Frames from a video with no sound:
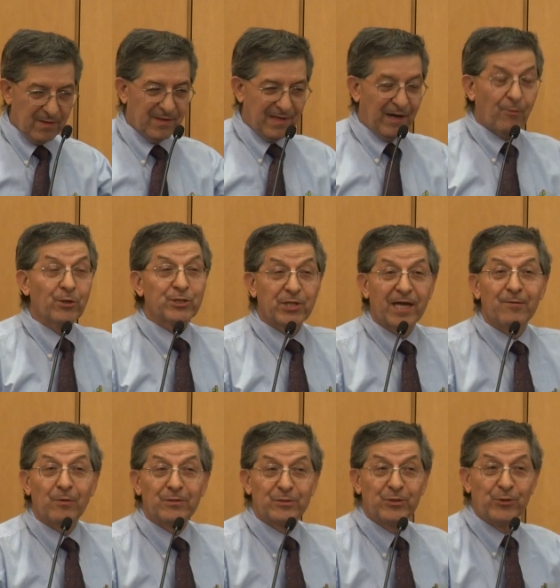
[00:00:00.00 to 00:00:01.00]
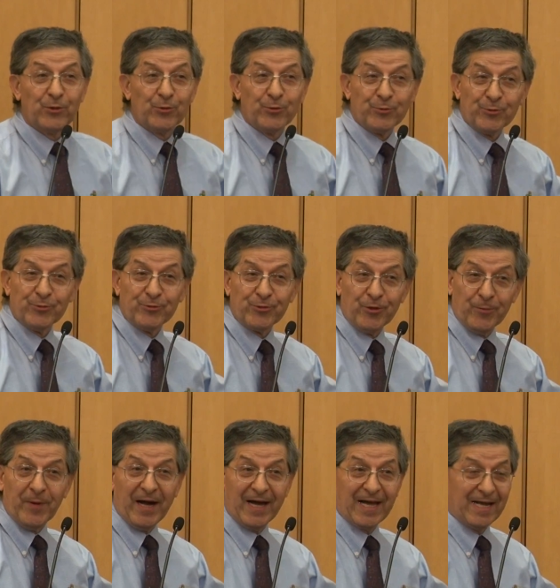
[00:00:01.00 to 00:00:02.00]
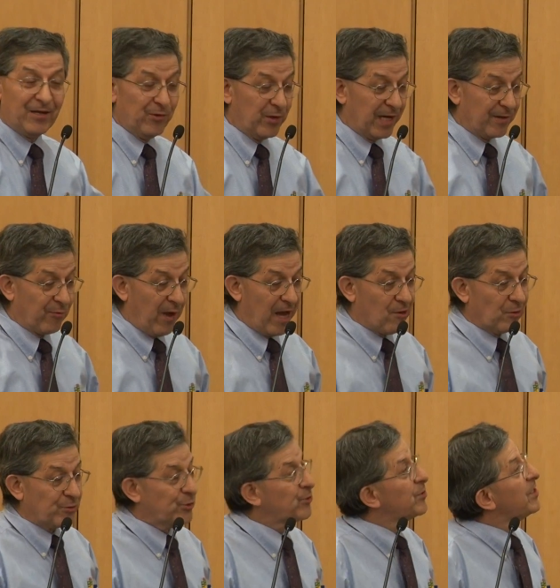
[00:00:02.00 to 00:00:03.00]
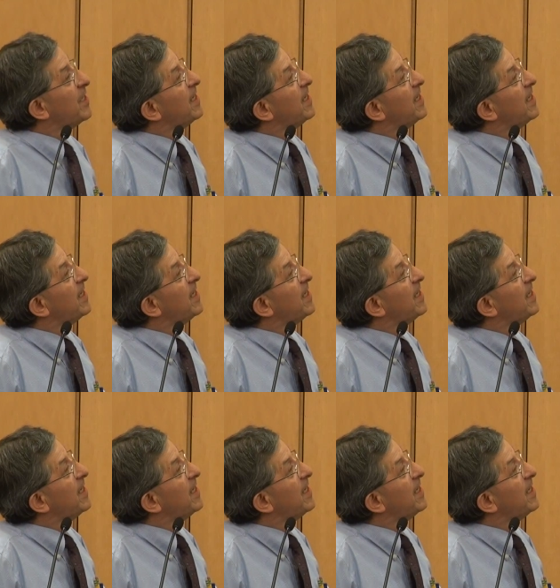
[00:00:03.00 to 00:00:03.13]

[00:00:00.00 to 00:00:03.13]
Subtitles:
I was able to go back and look at records,